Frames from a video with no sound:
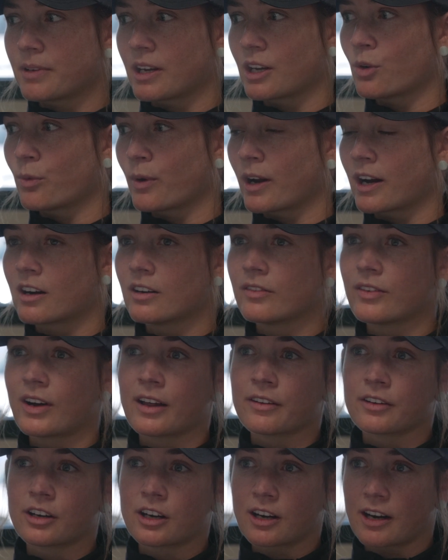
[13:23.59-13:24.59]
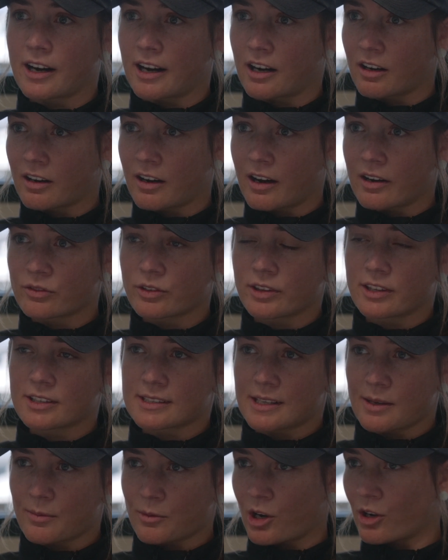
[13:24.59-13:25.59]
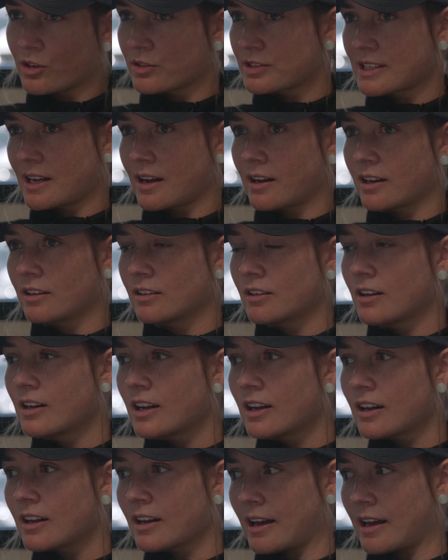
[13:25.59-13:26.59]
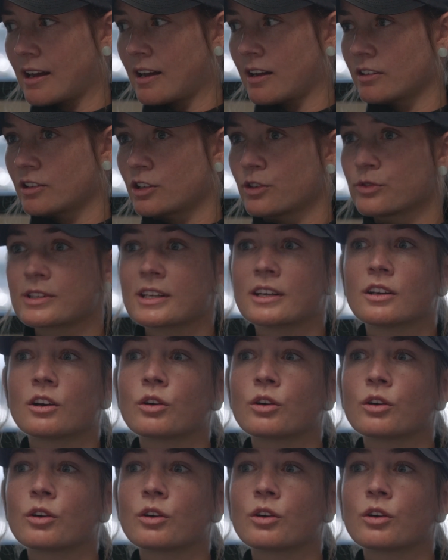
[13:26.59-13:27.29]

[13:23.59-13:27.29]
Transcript: being aware of other aircraft with the same call sign and using